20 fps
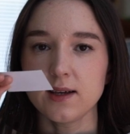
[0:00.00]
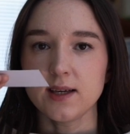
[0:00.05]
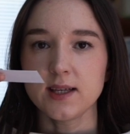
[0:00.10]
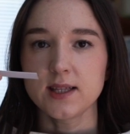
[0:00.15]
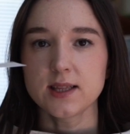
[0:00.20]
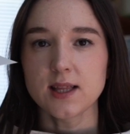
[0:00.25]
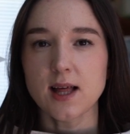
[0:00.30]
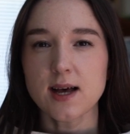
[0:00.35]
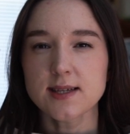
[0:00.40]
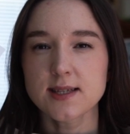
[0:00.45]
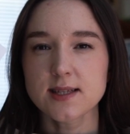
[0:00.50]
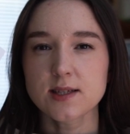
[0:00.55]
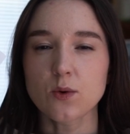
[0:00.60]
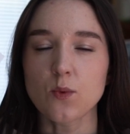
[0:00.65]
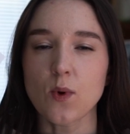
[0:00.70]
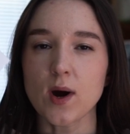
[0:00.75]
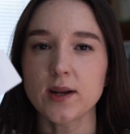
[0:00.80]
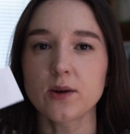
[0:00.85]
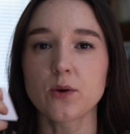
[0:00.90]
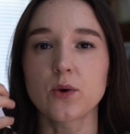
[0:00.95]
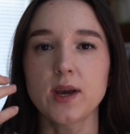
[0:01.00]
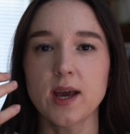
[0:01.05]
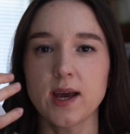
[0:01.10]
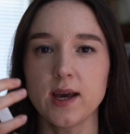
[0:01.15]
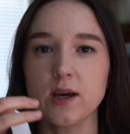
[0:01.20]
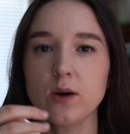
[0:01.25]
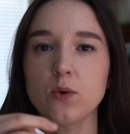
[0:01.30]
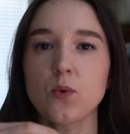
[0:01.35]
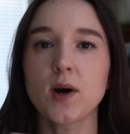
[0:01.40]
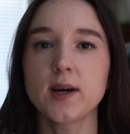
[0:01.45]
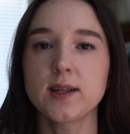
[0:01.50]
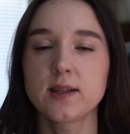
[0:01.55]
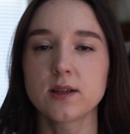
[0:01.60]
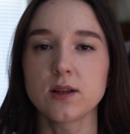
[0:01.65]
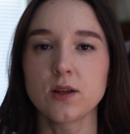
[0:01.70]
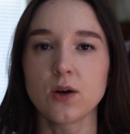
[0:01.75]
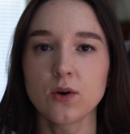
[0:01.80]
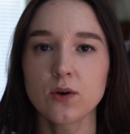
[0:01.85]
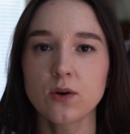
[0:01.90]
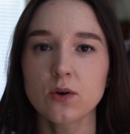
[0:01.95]
It lasts quite okay, quite
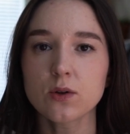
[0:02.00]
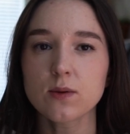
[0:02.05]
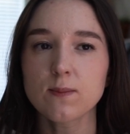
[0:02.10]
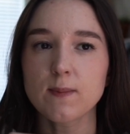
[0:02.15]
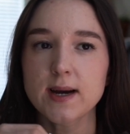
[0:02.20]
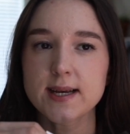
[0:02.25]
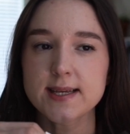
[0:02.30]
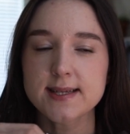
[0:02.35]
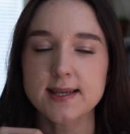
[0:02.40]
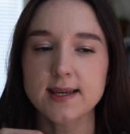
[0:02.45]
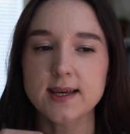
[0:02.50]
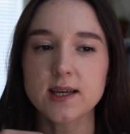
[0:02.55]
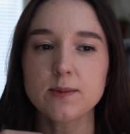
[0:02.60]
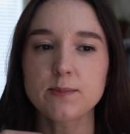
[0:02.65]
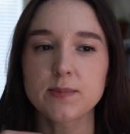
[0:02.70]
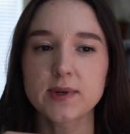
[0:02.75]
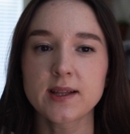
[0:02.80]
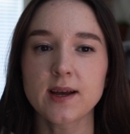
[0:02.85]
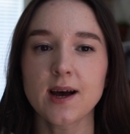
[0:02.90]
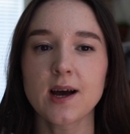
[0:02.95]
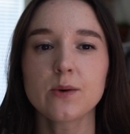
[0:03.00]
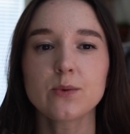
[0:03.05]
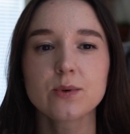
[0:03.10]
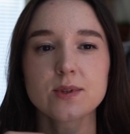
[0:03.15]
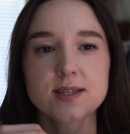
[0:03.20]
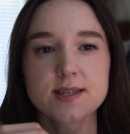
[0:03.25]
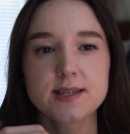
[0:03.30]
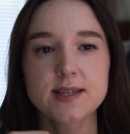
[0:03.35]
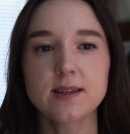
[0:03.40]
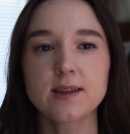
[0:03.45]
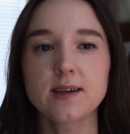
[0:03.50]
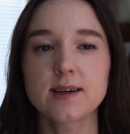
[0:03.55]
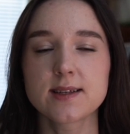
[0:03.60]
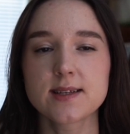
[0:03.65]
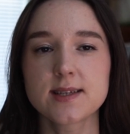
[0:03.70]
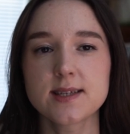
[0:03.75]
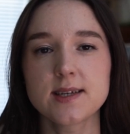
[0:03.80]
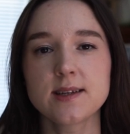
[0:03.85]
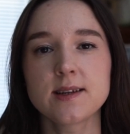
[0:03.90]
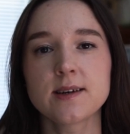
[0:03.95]
long on my skin, but I would still
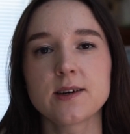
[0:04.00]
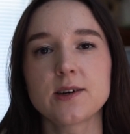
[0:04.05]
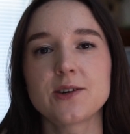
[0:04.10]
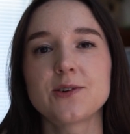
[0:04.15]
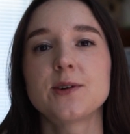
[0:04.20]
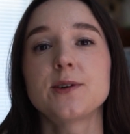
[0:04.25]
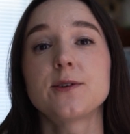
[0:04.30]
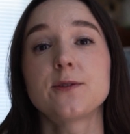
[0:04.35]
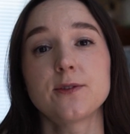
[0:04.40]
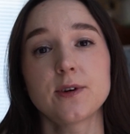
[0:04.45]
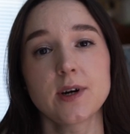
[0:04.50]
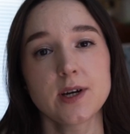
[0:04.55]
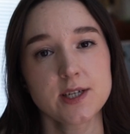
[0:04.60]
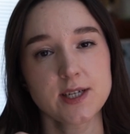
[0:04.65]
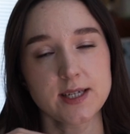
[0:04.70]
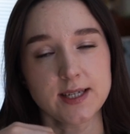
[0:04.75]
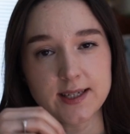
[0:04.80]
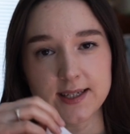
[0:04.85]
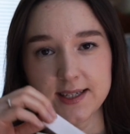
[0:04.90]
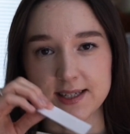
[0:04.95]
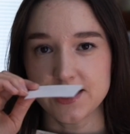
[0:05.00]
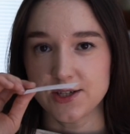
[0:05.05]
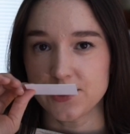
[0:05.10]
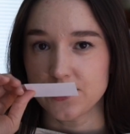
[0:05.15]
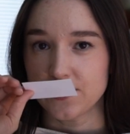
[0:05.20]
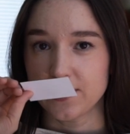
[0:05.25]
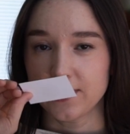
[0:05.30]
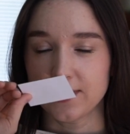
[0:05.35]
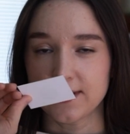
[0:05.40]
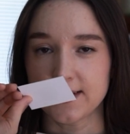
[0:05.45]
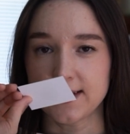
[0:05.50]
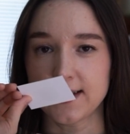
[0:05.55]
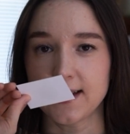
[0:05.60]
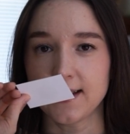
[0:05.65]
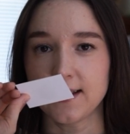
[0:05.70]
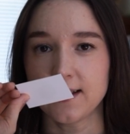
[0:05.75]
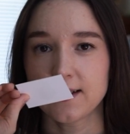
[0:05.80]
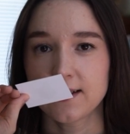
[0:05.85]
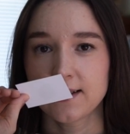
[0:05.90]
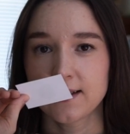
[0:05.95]
consider refreshing it during the
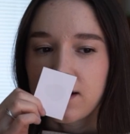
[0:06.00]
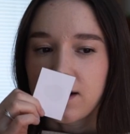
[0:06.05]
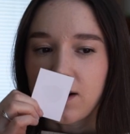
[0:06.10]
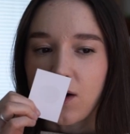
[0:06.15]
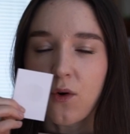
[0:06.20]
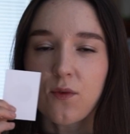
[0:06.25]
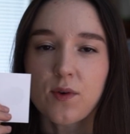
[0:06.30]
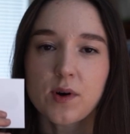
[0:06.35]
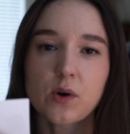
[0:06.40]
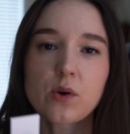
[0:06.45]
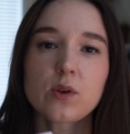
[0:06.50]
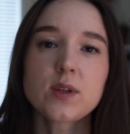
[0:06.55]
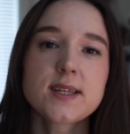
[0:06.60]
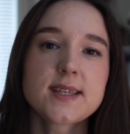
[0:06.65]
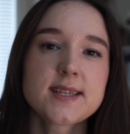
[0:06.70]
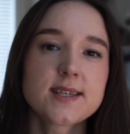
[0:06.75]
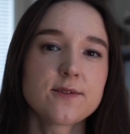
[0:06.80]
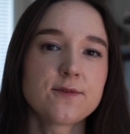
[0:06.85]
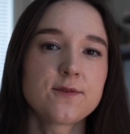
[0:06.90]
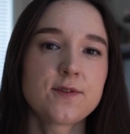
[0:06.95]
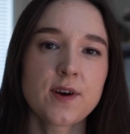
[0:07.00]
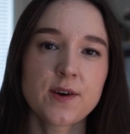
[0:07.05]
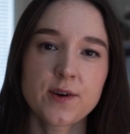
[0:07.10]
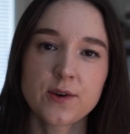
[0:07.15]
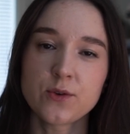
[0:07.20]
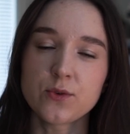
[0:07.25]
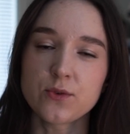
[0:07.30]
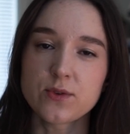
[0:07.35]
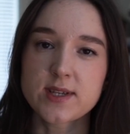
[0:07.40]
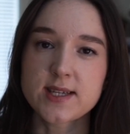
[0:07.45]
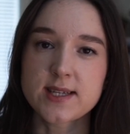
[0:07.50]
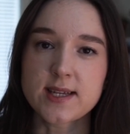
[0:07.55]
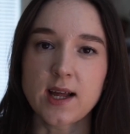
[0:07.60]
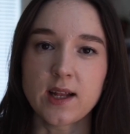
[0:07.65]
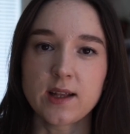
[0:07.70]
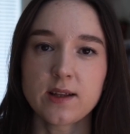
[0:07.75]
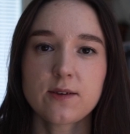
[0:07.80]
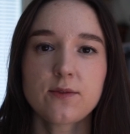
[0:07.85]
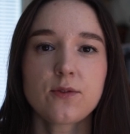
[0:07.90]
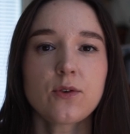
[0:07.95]
day. Overall, it's a very good
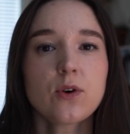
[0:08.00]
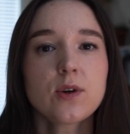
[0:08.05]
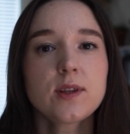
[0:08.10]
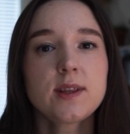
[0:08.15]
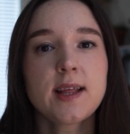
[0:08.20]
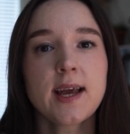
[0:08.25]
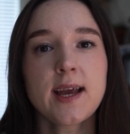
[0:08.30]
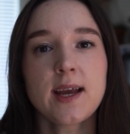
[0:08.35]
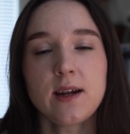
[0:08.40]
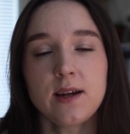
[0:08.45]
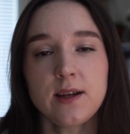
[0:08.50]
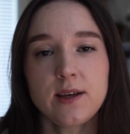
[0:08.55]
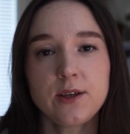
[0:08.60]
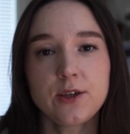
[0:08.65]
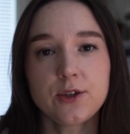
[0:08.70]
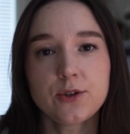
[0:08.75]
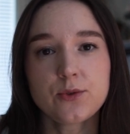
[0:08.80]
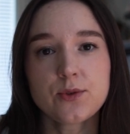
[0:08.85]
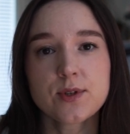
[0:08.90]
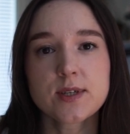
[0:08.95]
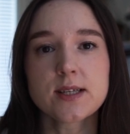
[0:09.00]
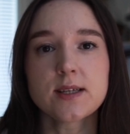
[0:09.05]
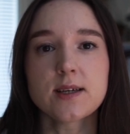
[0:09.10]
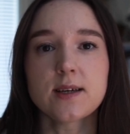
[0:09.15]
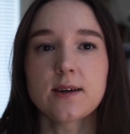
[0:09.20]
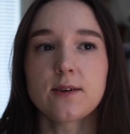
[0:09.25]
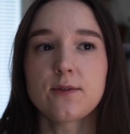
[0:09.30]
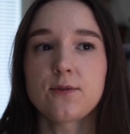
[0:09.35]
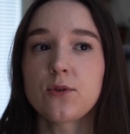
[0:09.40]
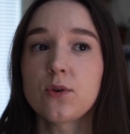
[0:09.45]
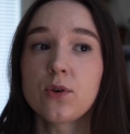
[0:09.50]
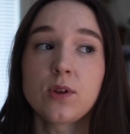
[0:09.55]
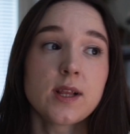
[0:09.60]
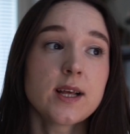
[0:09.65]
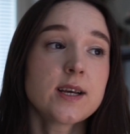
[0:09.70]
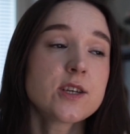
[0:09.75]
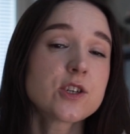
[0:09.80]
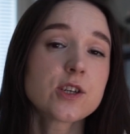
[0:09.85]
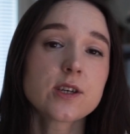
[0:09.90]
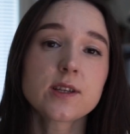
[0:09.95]
scent for daily use, for
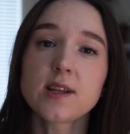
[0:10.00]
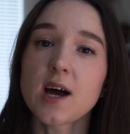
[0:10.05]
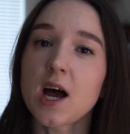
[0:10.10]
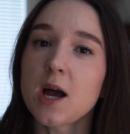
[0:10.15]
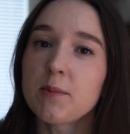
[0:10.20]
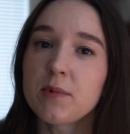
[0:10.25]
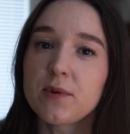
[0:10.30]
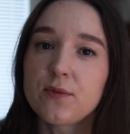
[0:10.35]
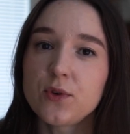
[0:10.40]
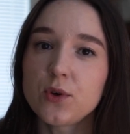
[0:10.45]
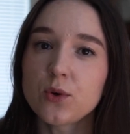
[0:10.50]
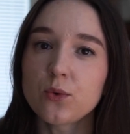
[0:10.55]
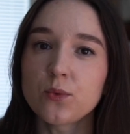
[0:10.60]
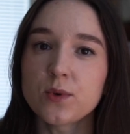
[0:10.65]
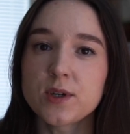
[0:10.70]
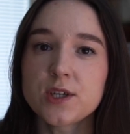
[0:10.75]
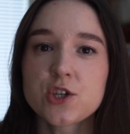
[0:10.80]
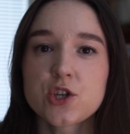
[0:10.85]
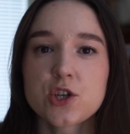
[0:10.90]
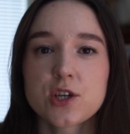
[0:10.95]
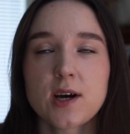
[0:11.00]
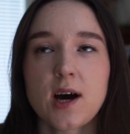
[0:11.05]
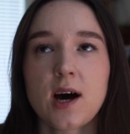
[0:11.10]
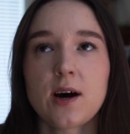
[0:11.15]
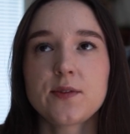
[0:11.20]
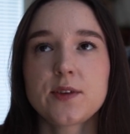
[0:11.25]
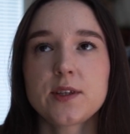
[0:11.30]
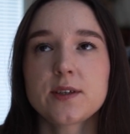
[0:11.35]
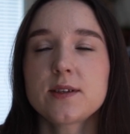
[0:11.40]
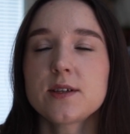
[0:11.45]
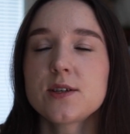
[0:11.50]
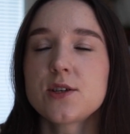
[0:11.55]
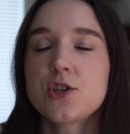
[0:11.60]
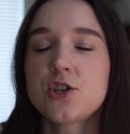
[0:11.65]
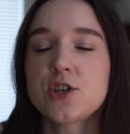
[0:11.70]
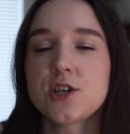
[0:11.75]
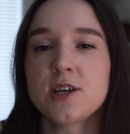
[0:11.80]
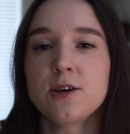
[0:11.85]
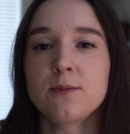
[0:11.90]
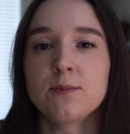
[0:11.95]
leisure time if you wish, after the
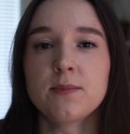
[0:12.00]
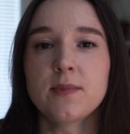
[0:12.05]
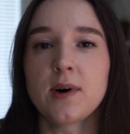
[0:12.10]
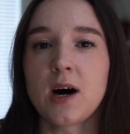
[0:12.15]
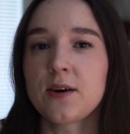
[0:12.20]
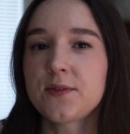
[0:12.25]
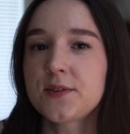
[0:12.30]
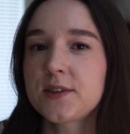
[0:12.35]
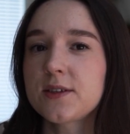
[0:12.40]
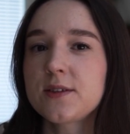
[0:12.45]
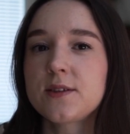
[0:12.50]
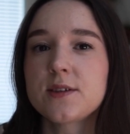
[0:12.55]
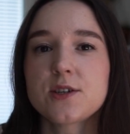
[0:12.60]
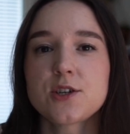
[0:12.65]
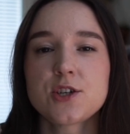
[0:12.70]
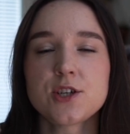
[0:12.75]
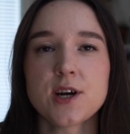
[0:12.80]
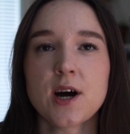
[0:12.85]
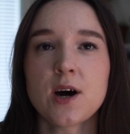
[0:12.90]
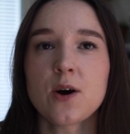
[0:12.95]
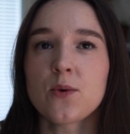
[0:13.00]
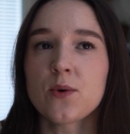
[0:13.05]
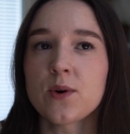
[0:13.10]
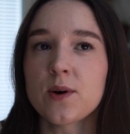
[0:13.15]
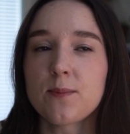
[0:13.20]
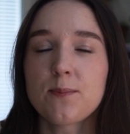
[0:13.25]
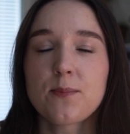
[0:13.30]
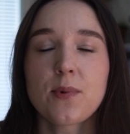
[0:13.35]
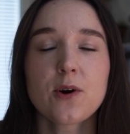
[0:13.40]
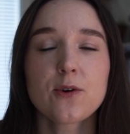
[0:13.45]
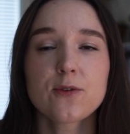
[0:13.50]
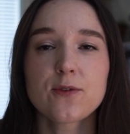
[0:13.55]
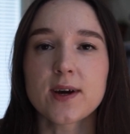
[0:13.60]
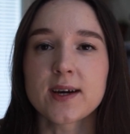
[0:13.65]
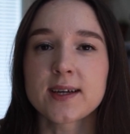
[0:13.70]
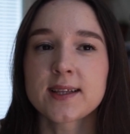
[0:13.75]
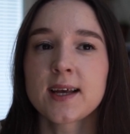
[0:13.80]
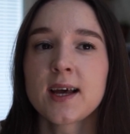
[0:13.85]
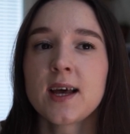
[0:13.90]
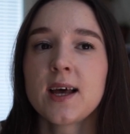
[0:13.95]
gym, after the shower,
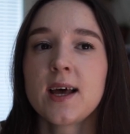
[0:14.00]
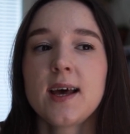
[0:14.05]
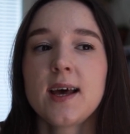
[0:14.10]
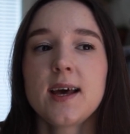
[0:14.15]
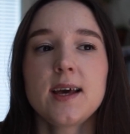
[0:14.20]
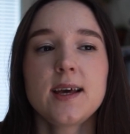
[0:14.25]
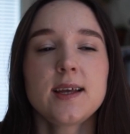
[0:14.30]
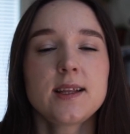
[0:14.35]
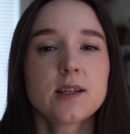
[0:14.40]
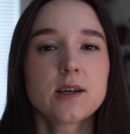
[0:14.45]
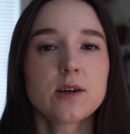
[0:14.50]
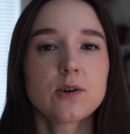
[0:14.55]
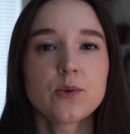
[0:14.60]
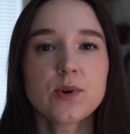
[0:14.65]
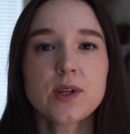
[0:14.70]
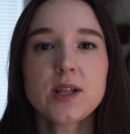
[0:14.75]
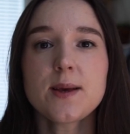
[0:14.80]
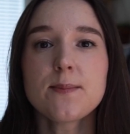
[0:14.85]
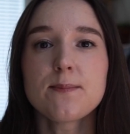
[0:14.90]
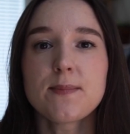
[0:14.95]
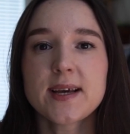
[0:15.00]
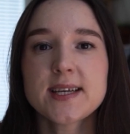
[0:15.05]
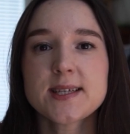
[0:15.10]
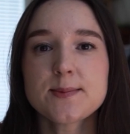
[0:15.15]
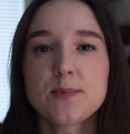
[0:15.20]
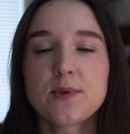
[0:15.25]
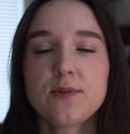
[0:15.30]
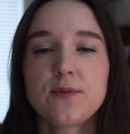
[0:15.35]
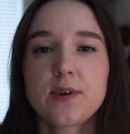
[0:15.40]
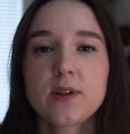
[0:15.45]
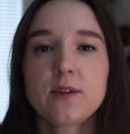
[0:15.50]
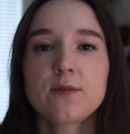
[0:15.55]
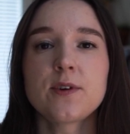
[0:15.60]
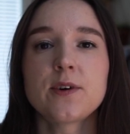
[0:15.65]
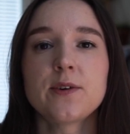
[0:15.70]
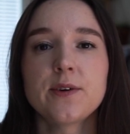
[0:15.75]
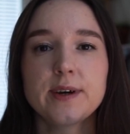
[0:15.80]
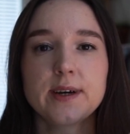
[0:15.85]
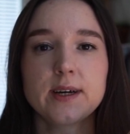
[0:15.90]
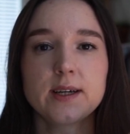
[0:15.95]
perfect. It really makes me feel
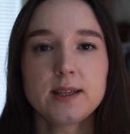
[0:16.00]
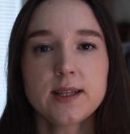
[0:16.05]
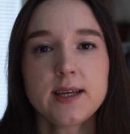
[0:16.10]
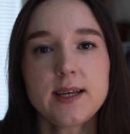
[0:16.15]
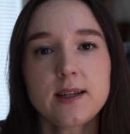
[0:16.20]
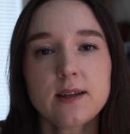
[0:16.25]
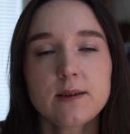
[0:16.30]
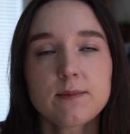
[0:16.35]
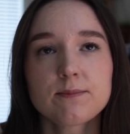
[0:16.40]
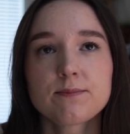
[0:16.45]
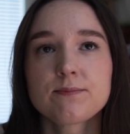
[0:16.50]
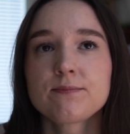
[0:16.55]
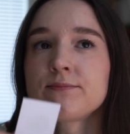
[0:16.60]
very clean.